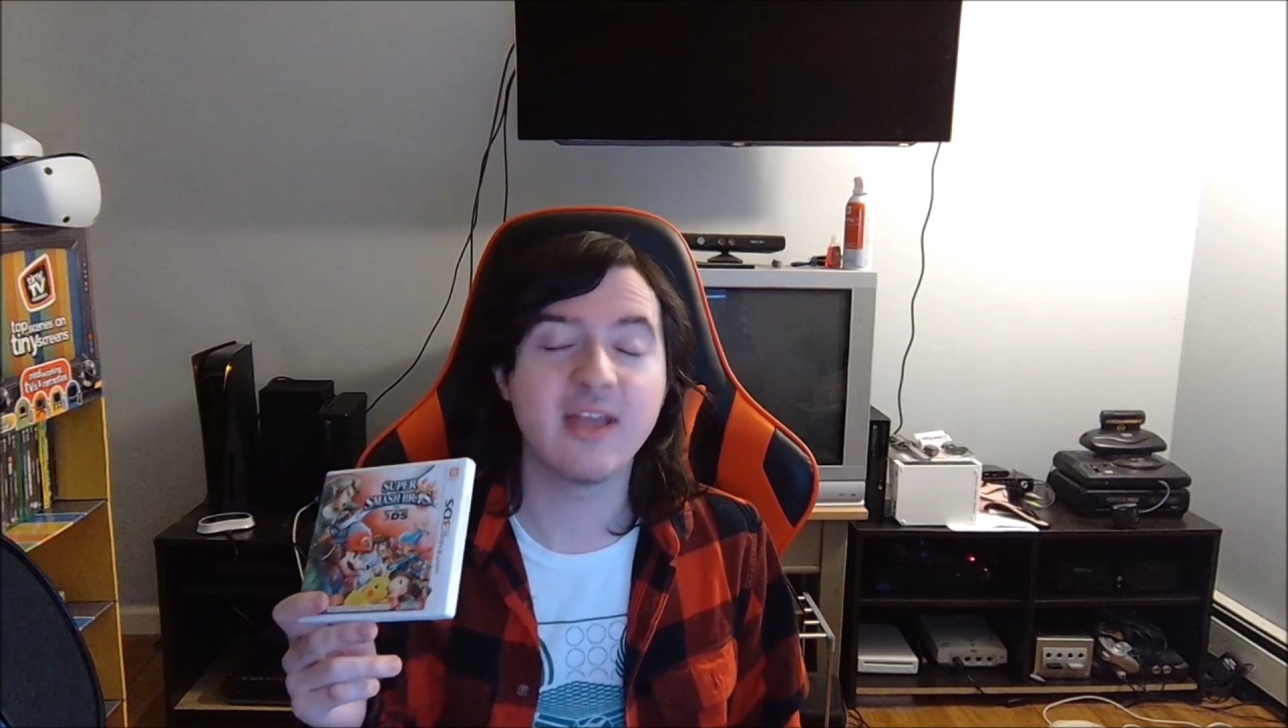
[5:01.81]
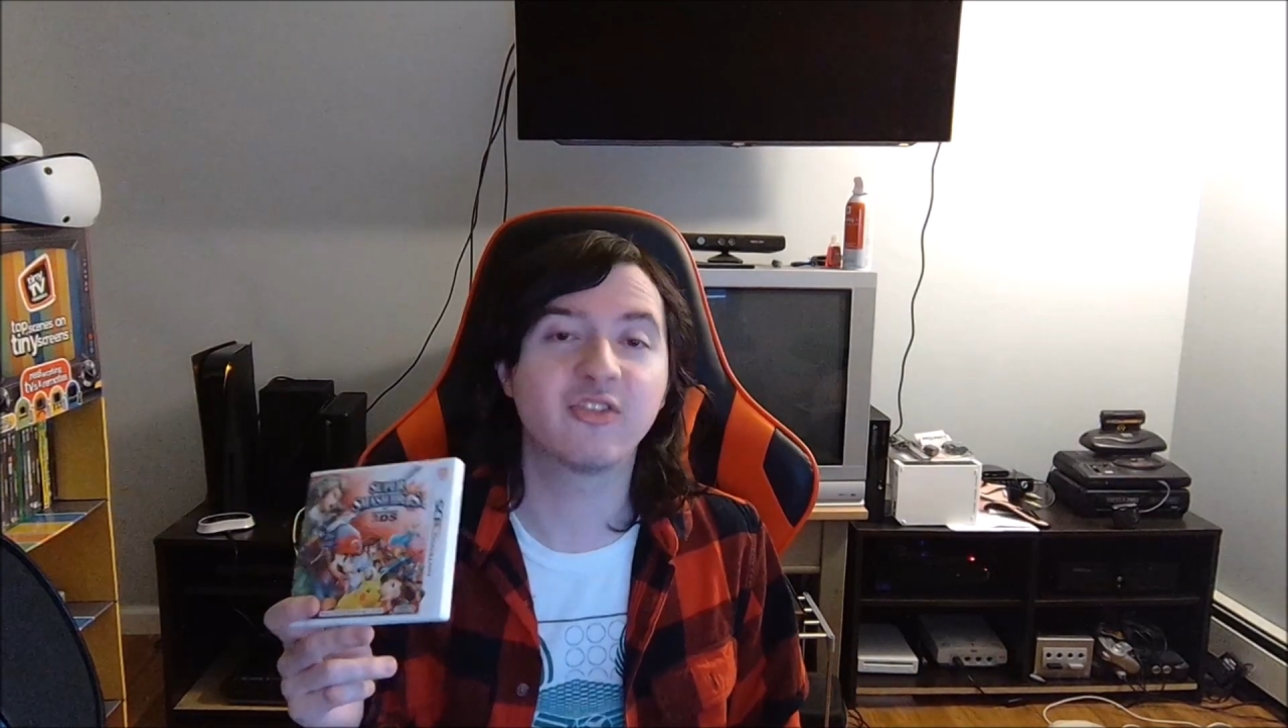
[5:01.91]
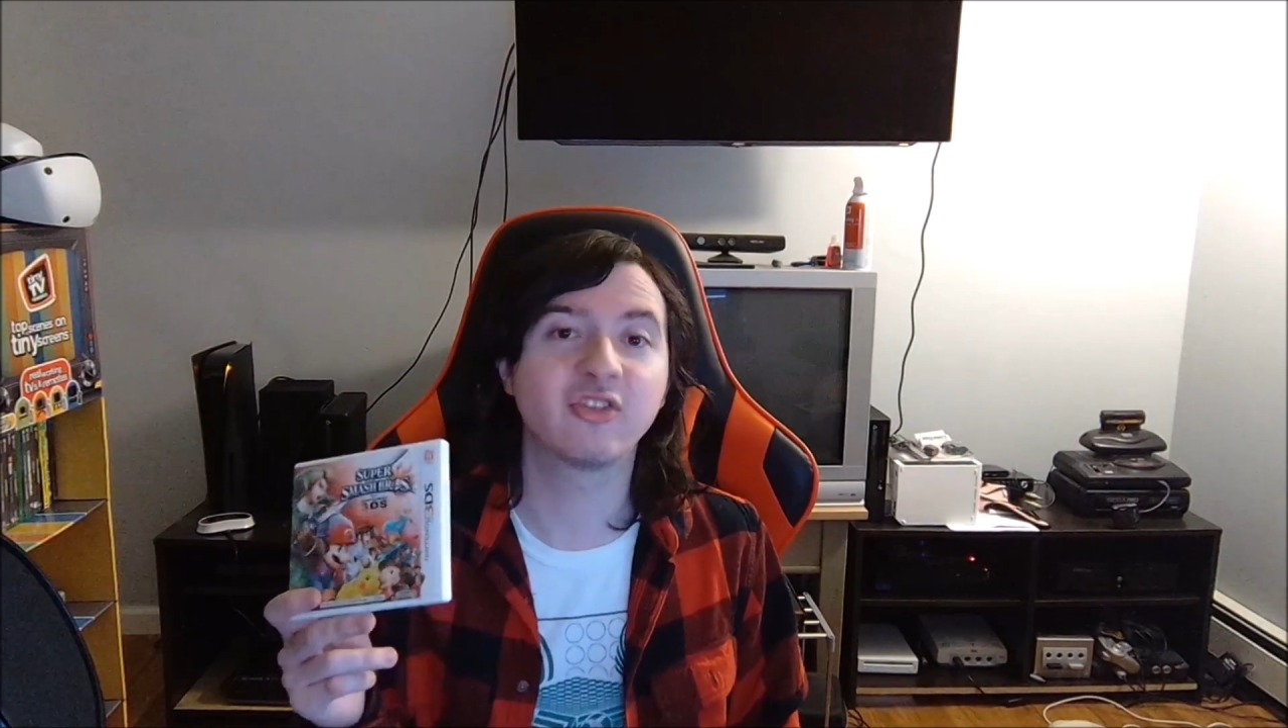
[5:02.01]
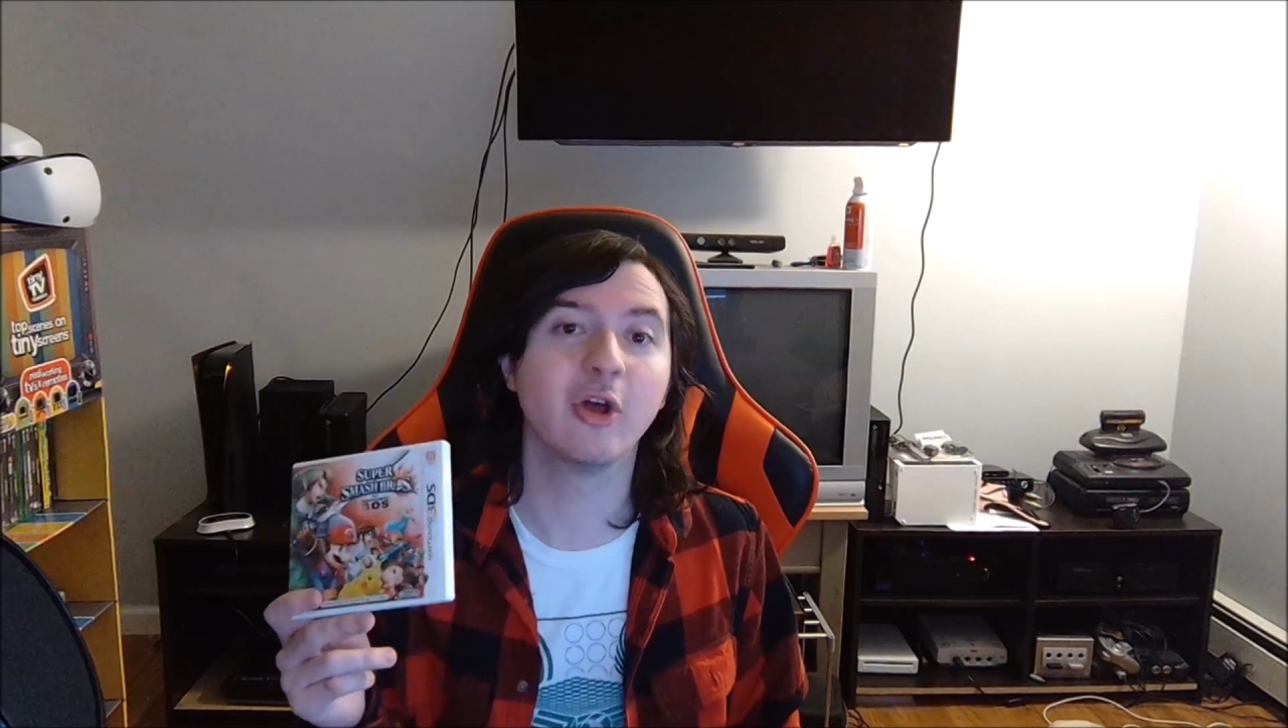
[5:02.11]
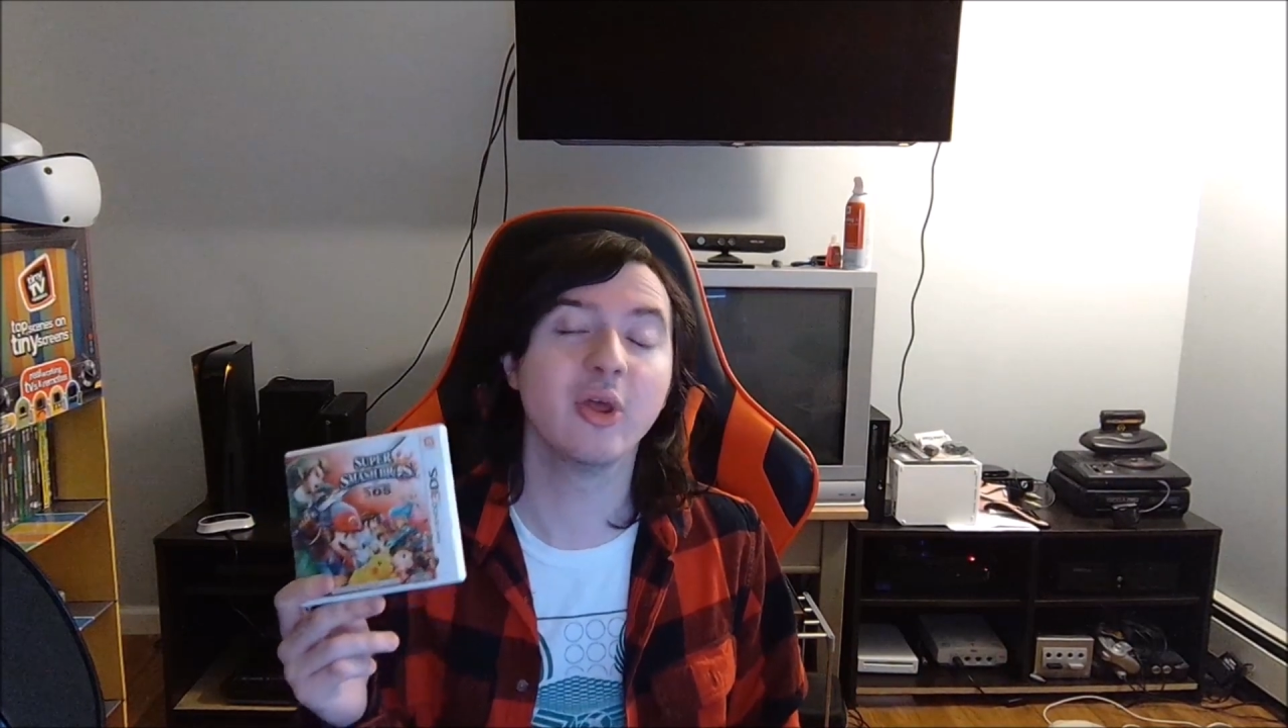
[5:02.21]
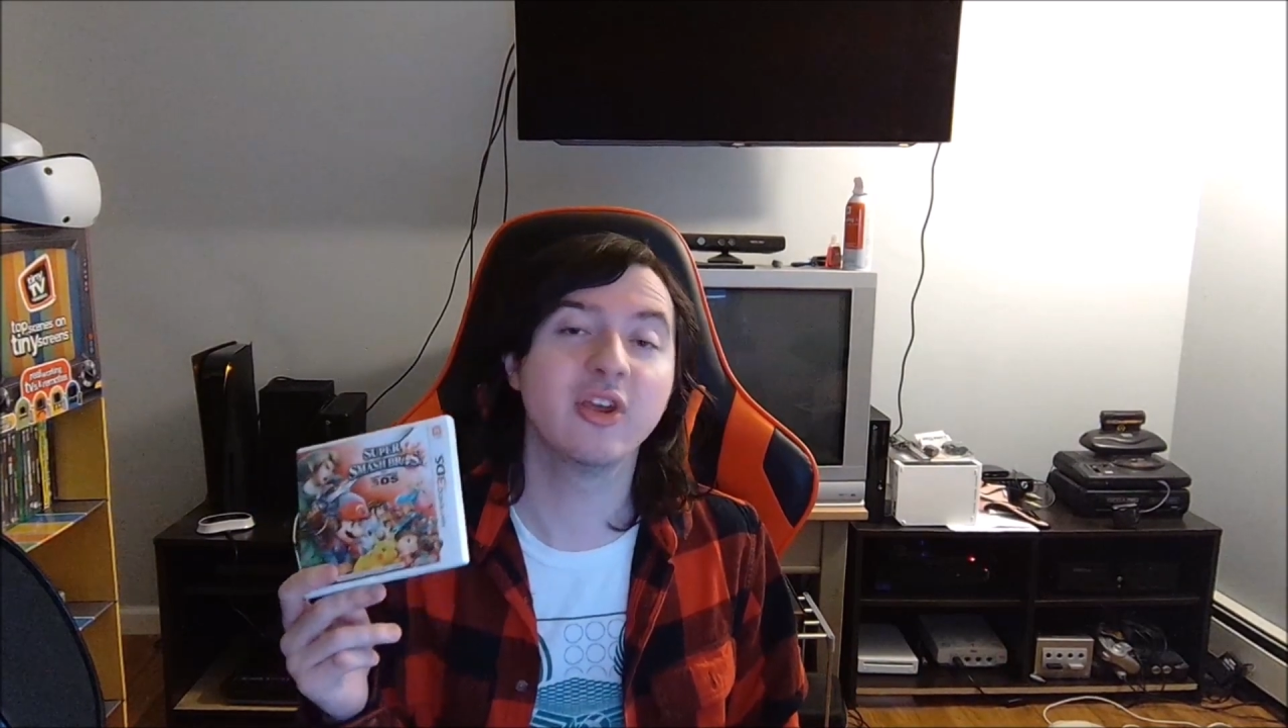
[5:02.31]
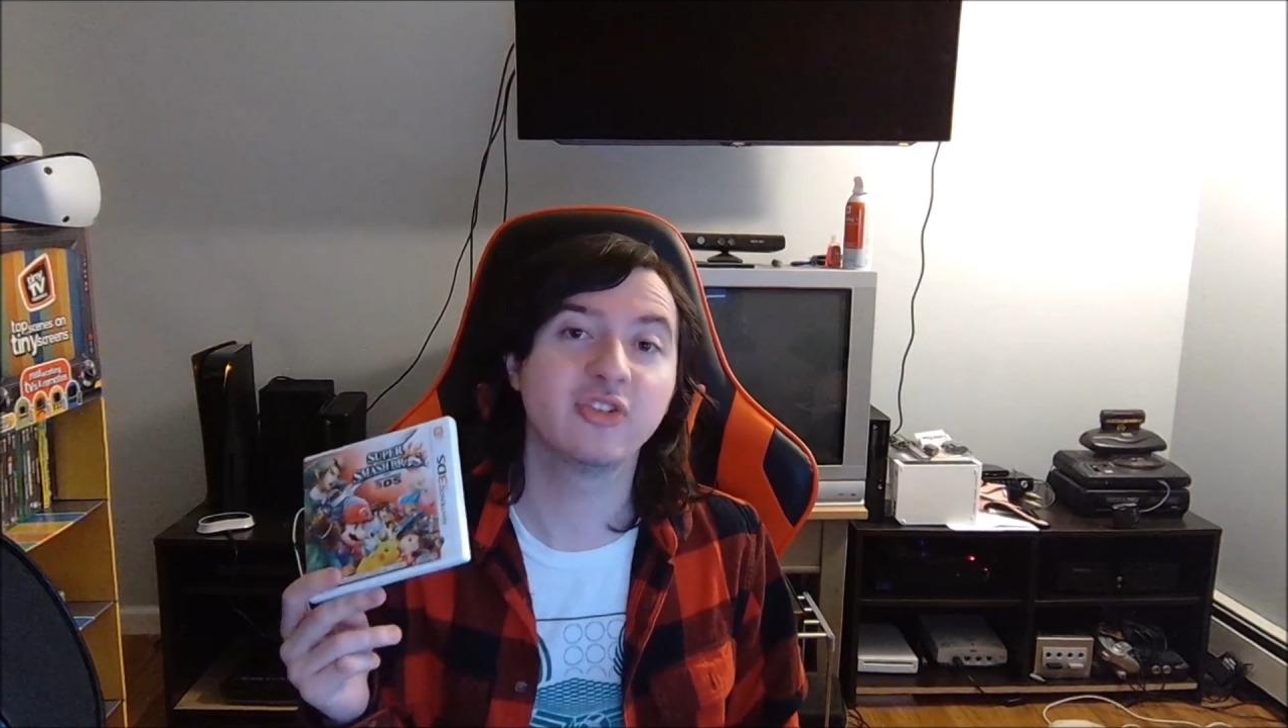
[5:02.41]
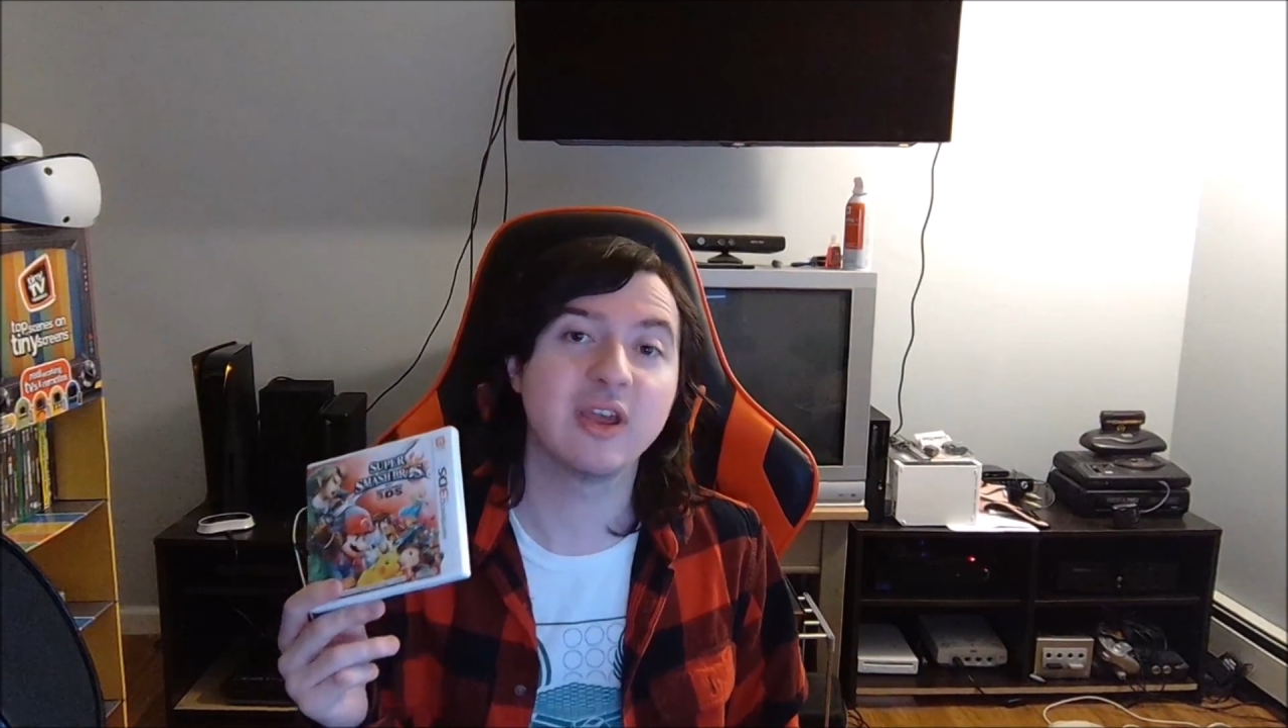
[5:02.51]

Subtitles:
it still is